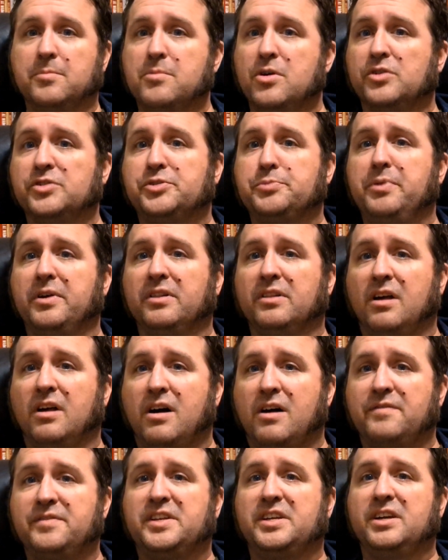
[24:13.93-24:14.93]
the most
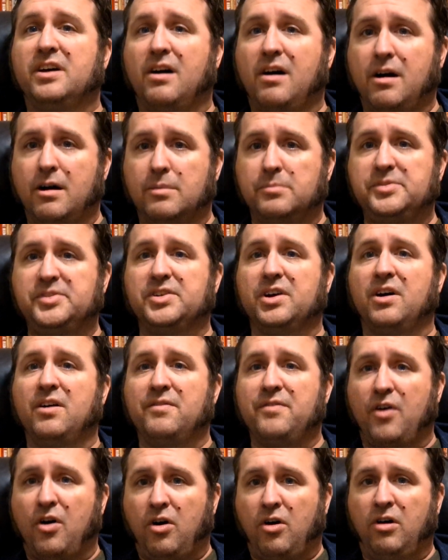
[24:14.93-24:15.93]
beloved Cubs
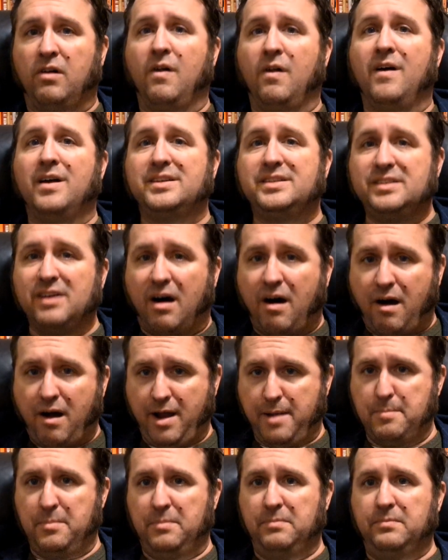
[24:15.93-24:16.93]
of all
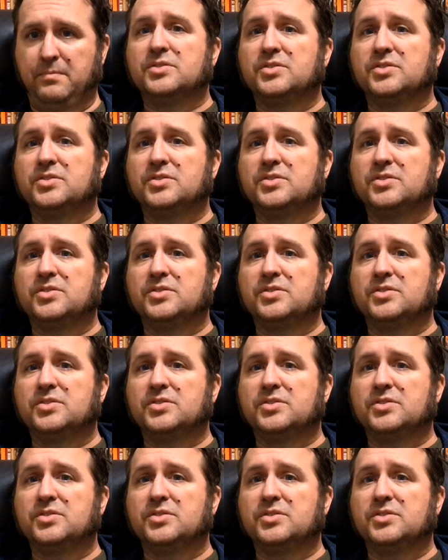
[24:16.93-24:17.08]
time.